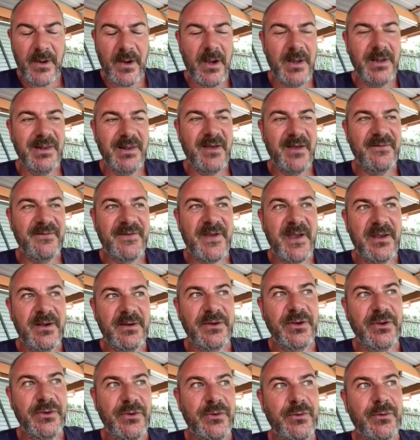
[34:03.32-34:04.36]
I loved how
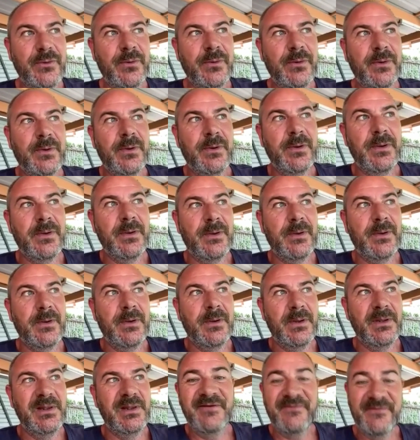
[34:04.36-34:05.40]
you
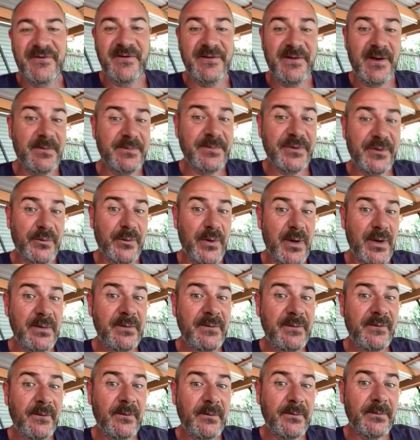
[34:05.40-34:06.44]
left it up to
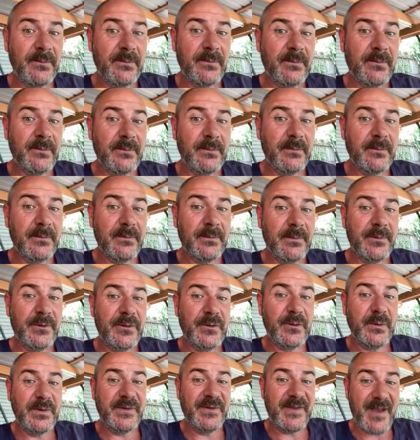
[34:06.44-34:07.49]
us
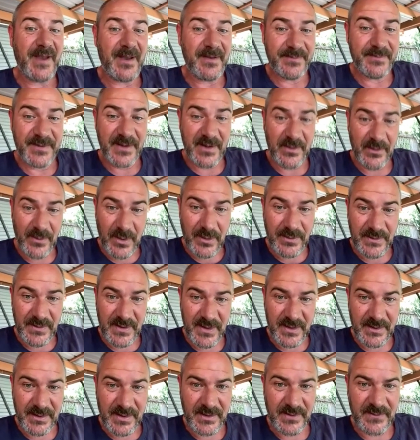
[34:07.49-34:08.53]
to adapt our own
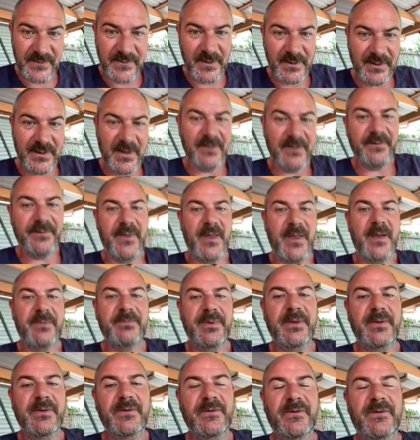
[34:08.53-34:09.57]
techniques. I love that
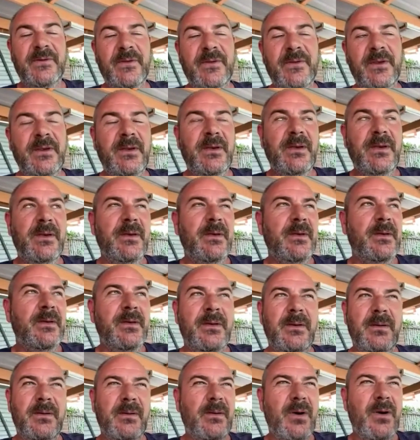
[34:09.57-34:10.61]
because
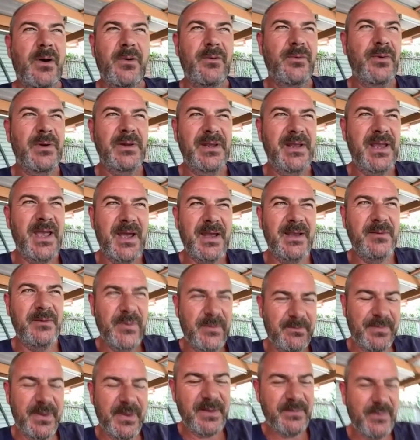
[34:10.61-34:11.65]
I really hate
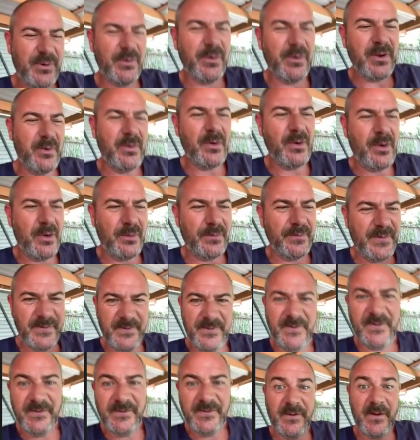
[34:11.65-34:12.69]
when people go, oh,
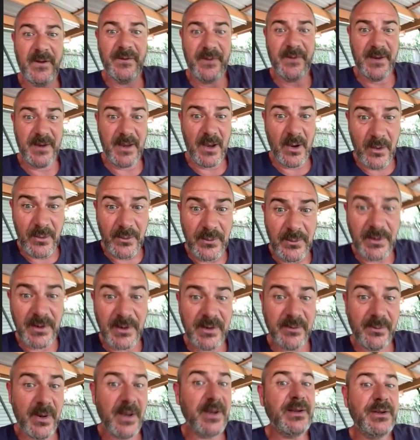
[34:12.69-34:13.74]
this is the
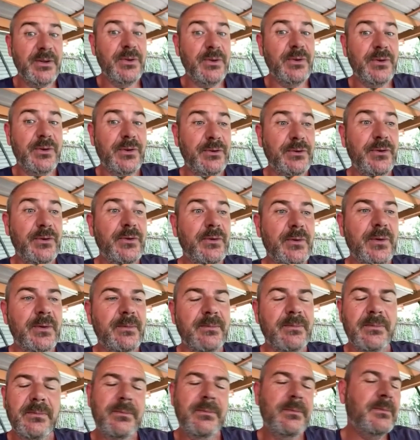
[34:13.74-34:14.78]
only way you can do it.
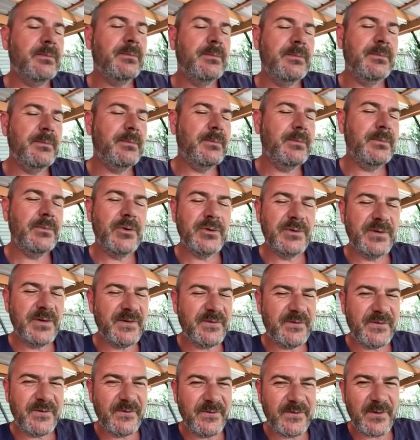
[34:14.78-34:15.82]
Not
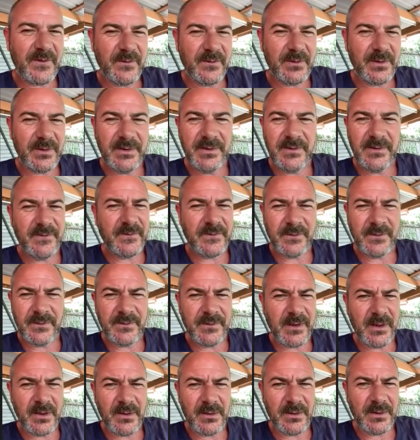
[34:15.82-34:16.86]
necessarily. It's not
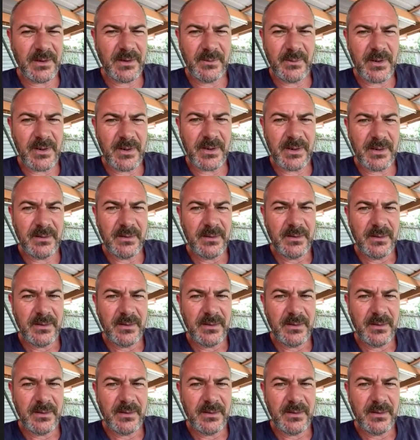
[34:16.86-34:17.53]
the only way.